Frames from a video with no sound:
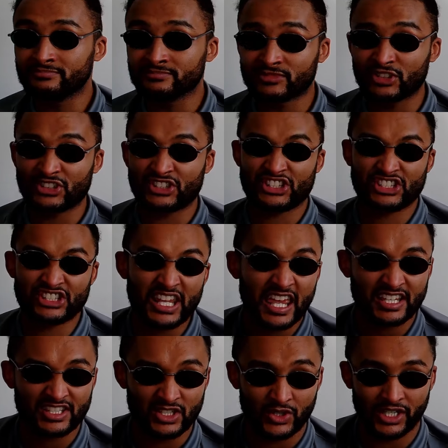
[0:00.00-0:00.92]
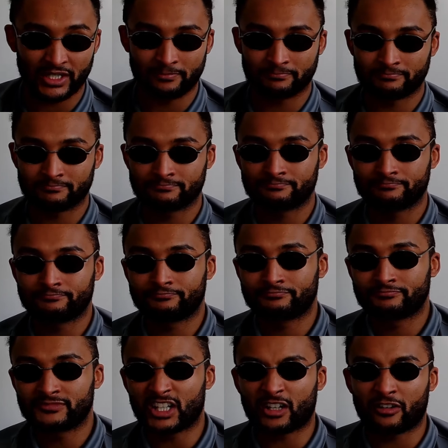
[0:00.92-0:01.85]
Just sets on him
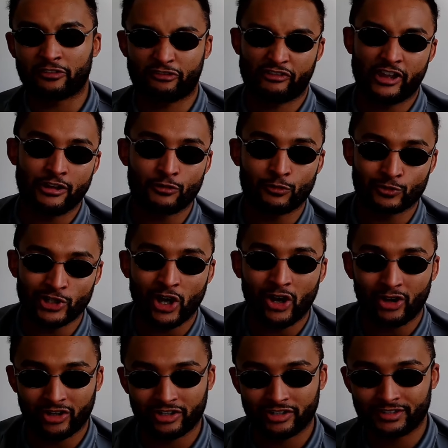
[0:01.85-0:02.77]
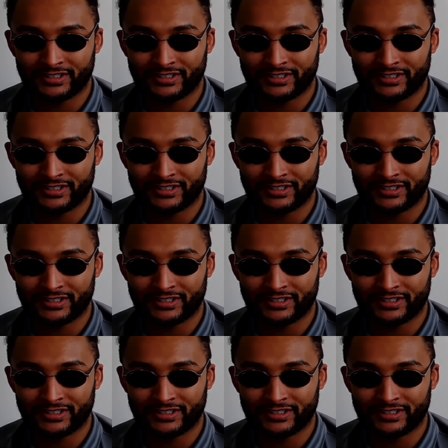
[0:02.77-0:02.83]
like a feral dog.